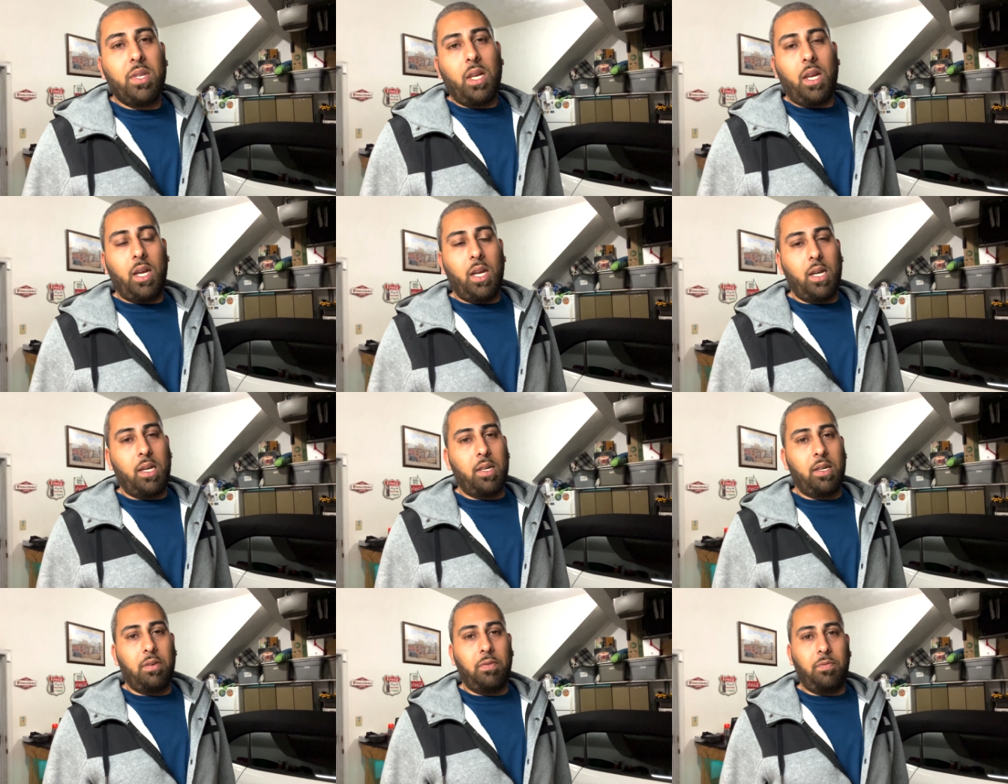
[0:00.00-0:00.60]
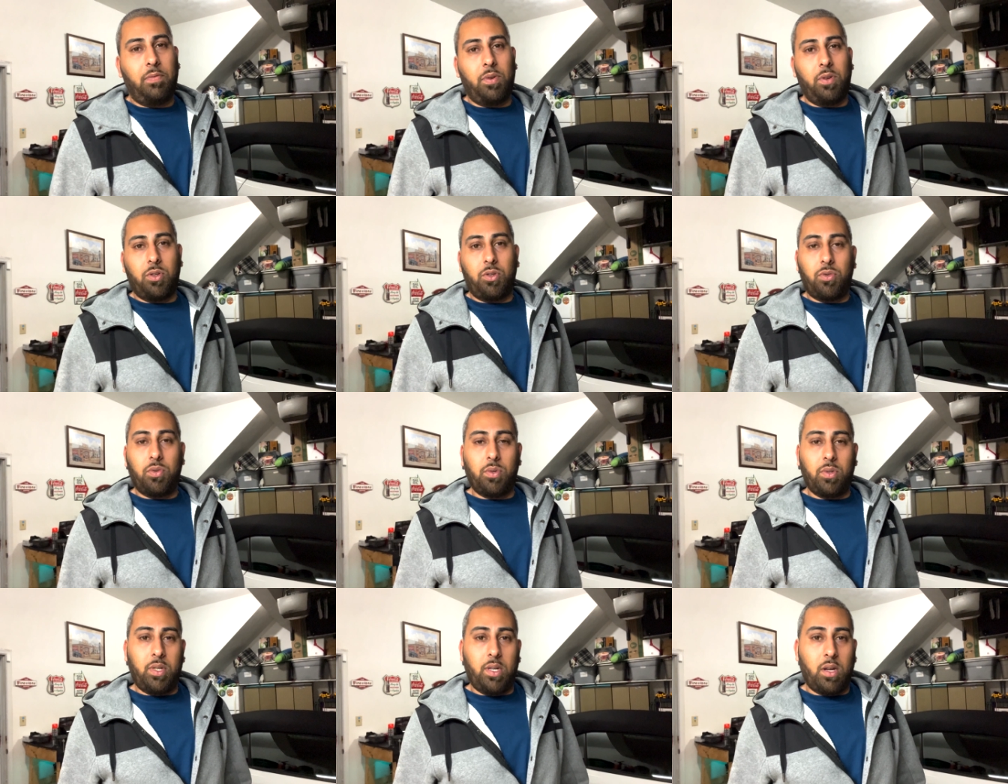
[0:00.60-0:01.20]
And if you're
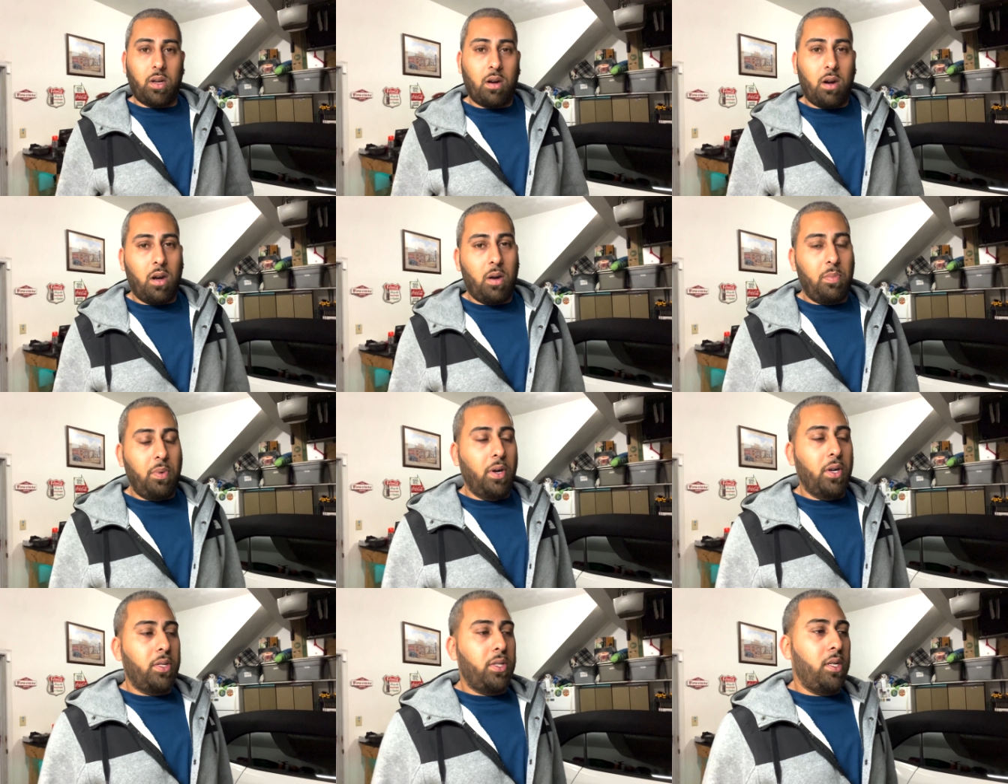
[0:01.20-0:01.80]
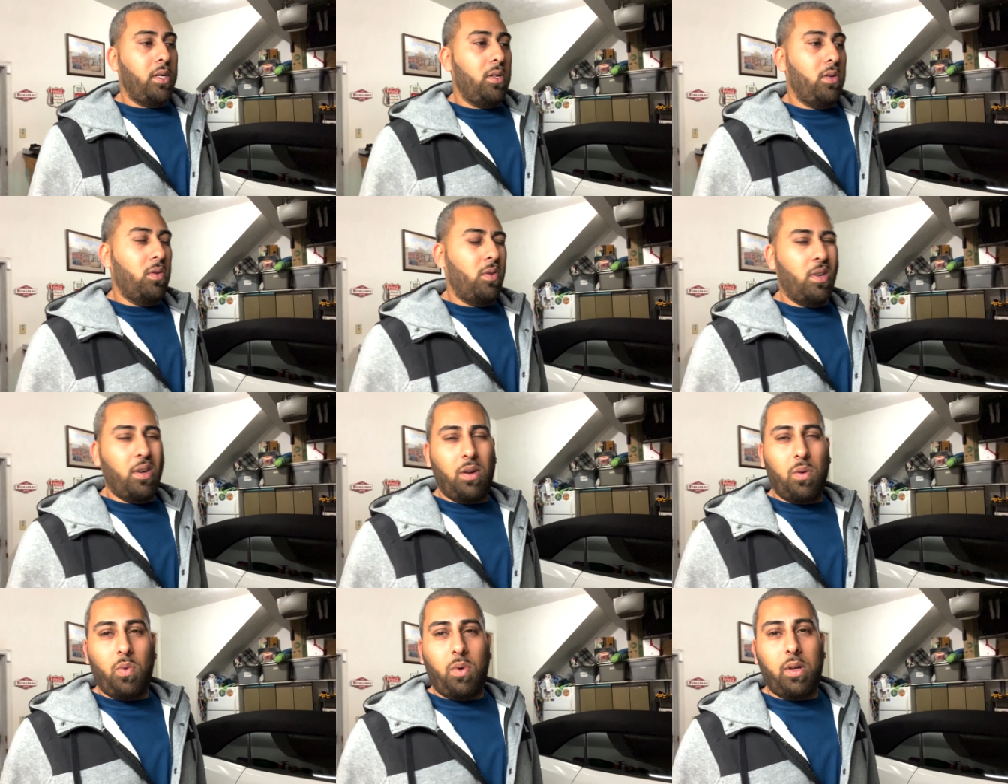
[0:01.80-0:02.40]
truly a car person, you're
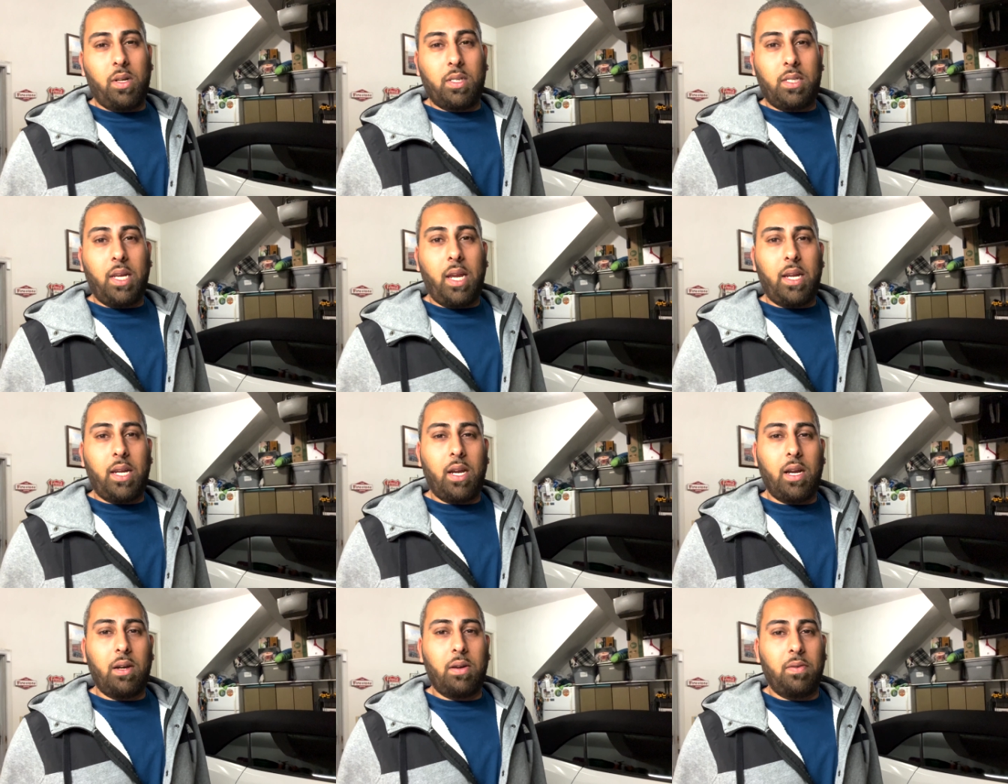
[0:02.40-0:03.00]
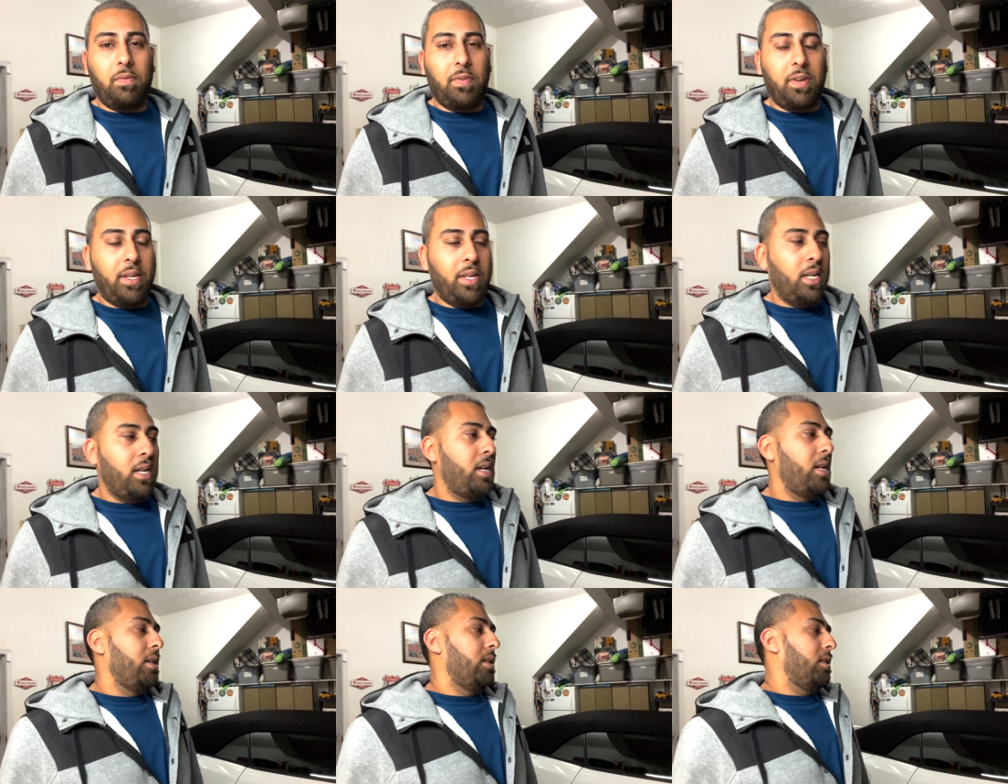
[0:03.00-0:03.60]
going to want to take care of it,
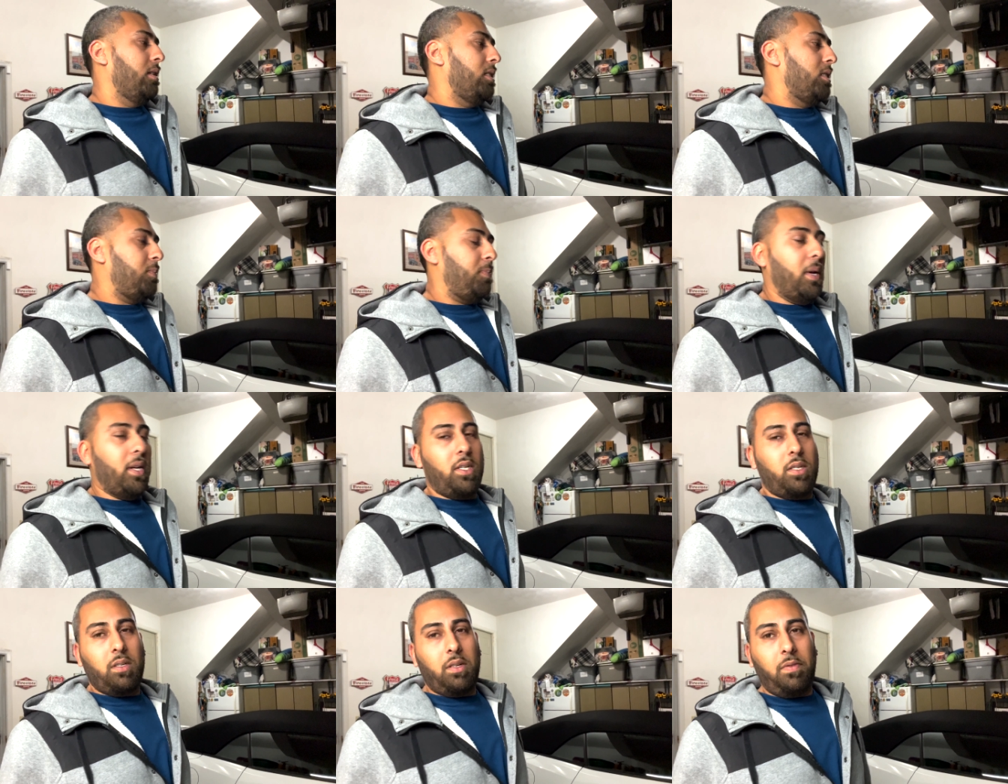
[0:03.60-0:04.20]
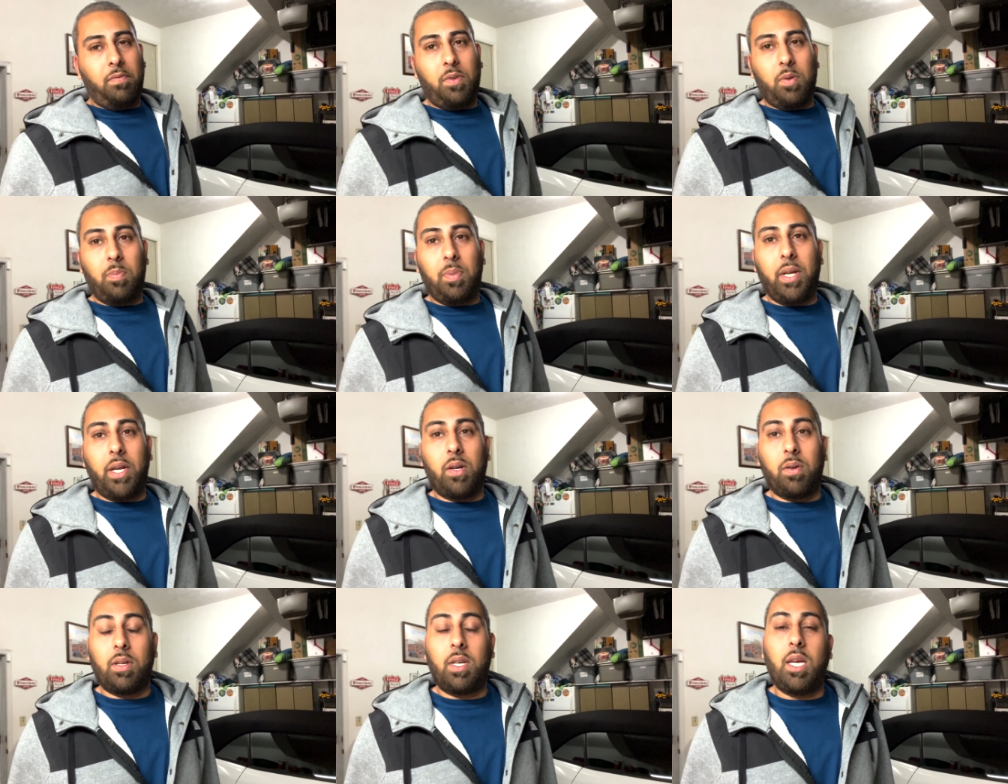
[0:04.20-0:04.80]
especially if you
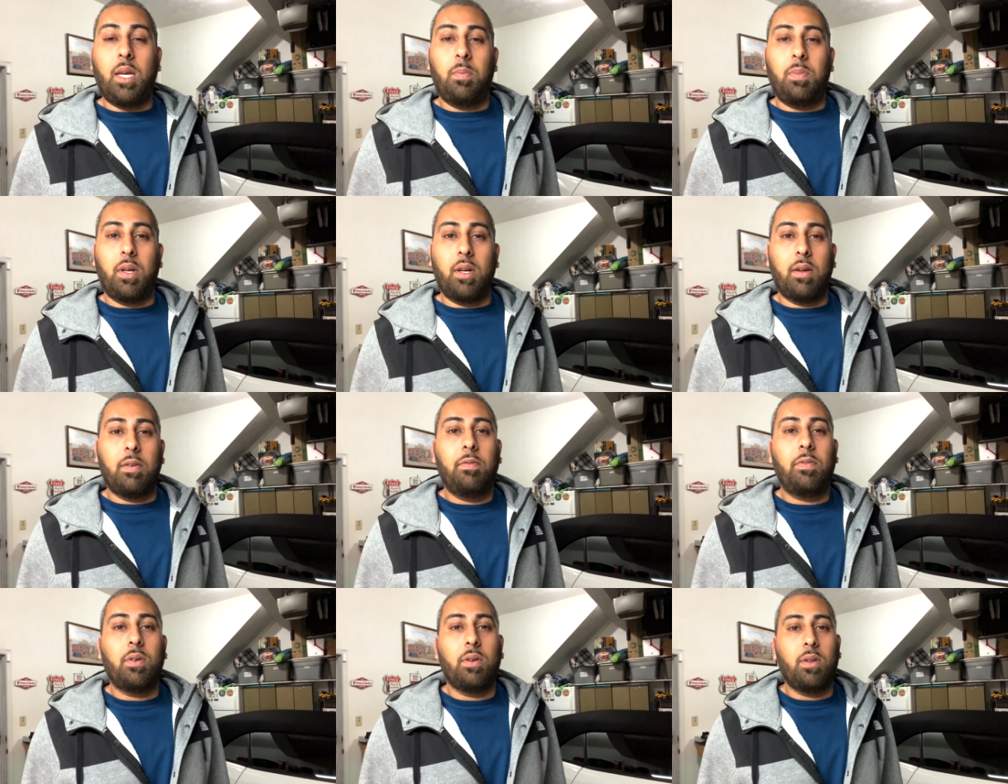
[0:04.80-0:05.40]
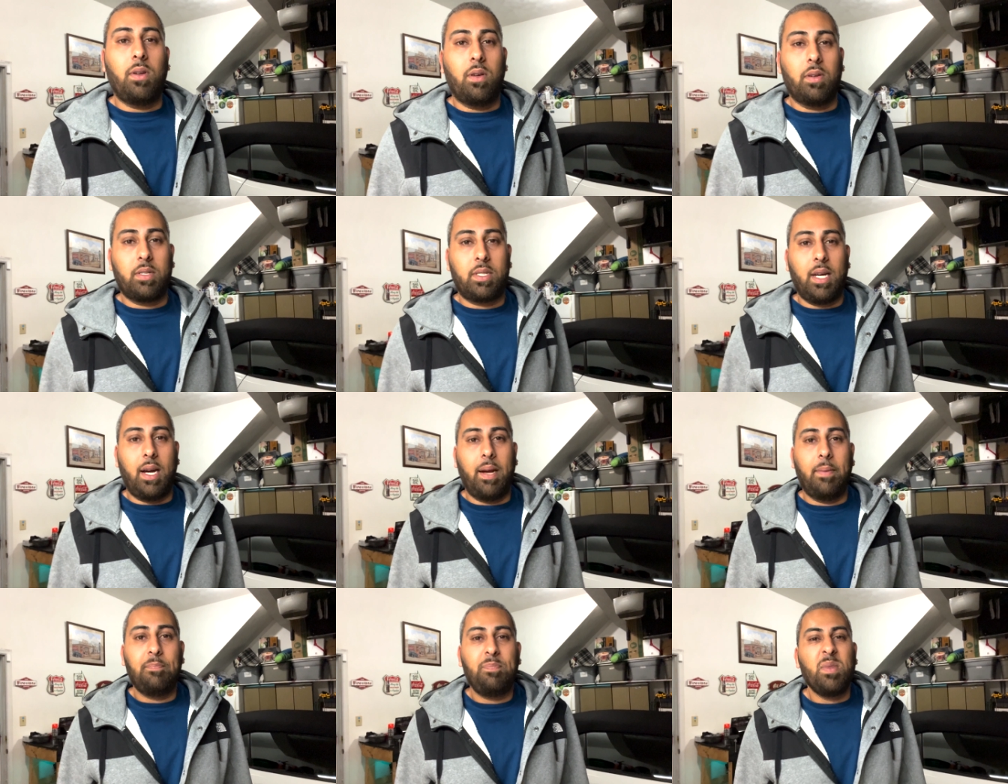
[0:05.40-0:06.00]
plan on keeping it for a long
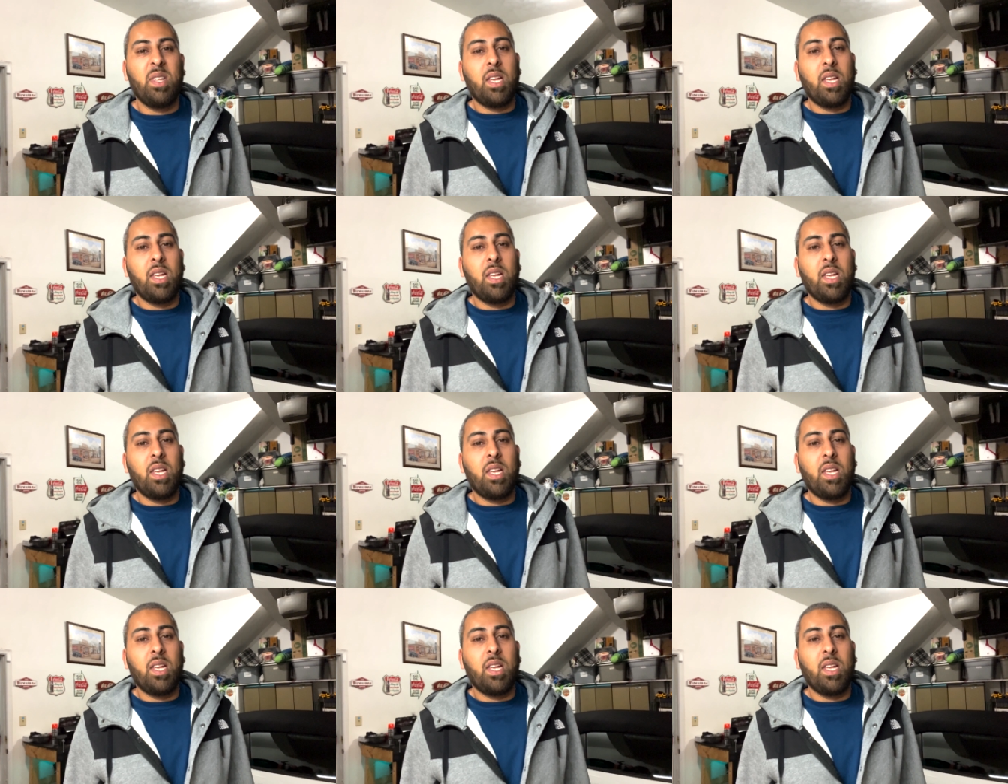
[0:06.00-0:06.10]
time.